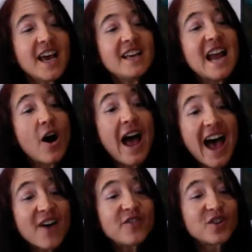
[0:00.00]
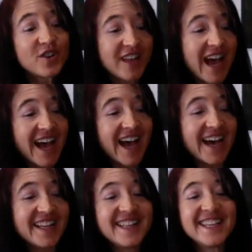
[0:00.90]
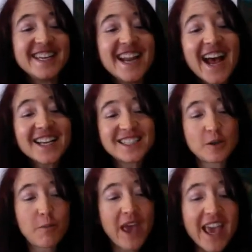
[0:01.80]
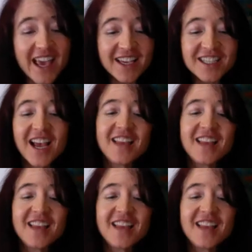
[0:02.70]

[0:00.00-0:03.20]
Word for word: Now after that, the next page